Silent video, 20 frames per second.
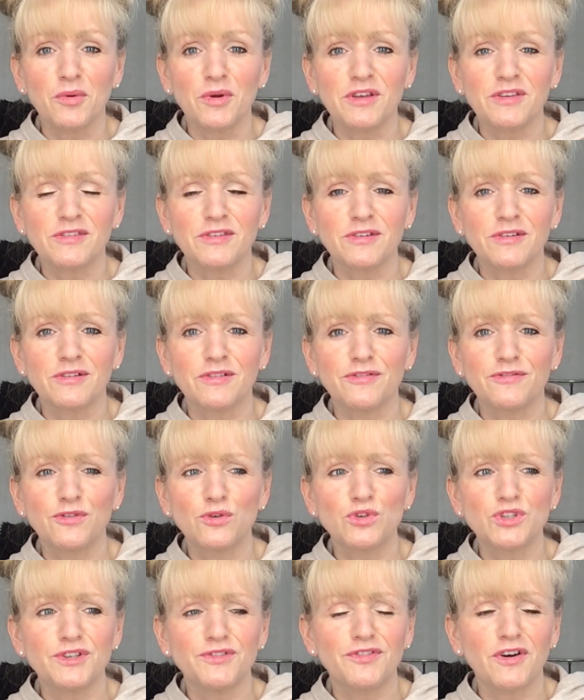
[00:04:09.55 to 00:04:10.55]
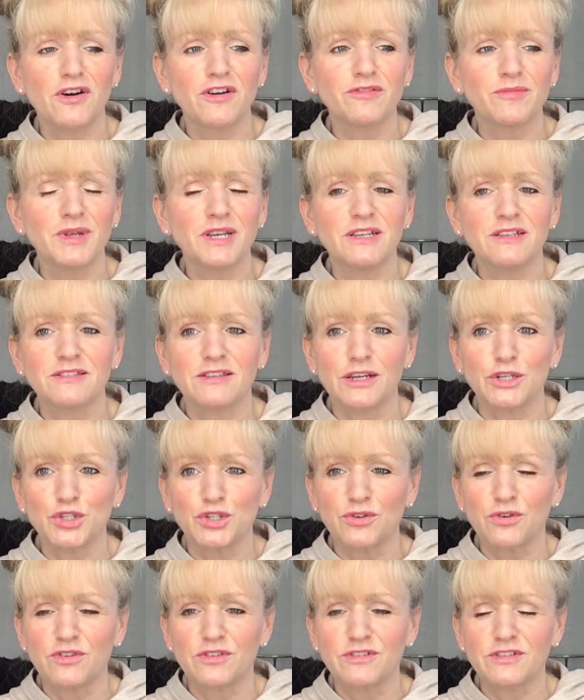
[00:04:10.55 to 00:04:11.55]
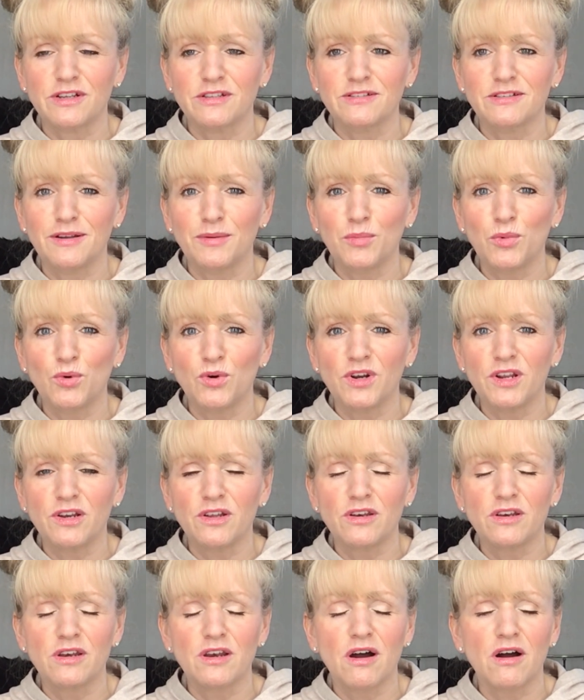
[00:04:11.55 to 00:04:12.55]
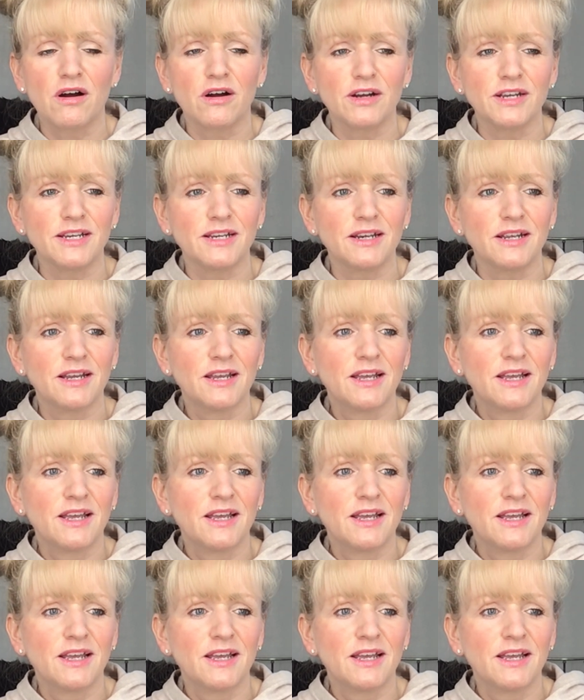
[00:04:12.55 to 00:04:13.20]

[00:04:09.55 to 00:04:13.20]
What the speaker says: It's a 45-minute session on a Saturday morning at 9.